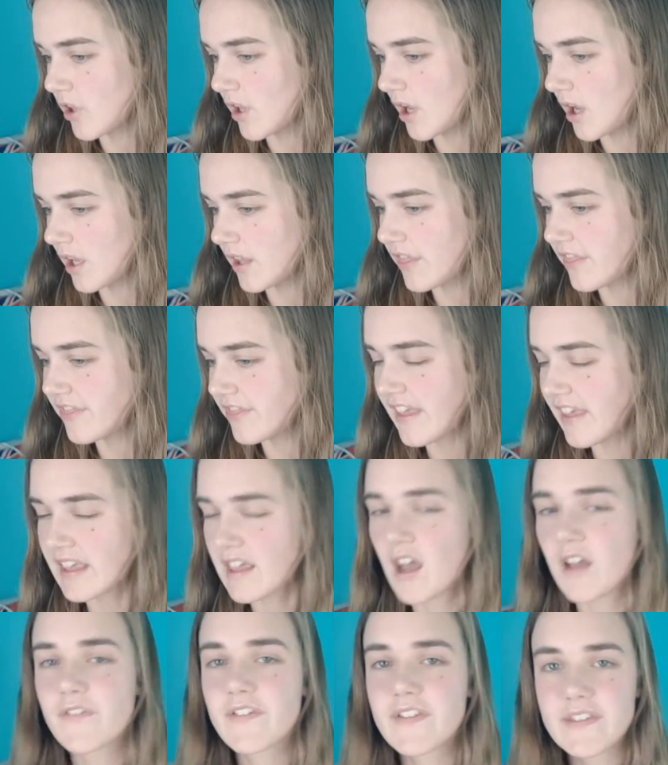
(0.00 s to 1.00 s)
I
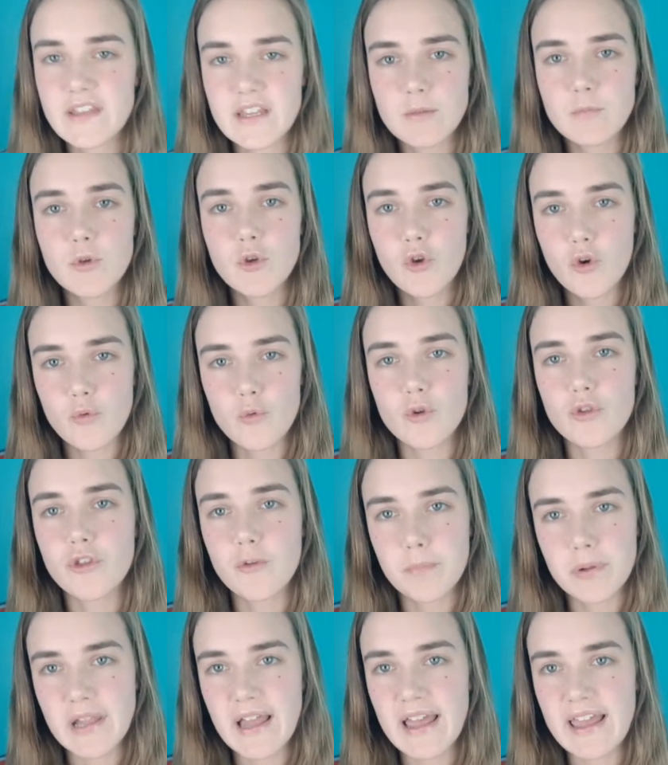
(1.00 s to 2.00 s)
think I've seen
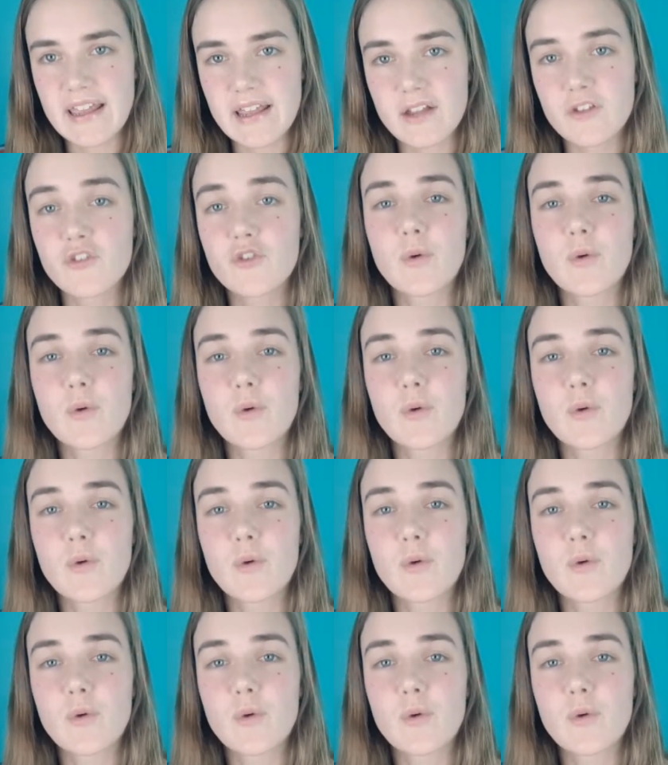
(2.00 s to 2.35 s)
Muguruza play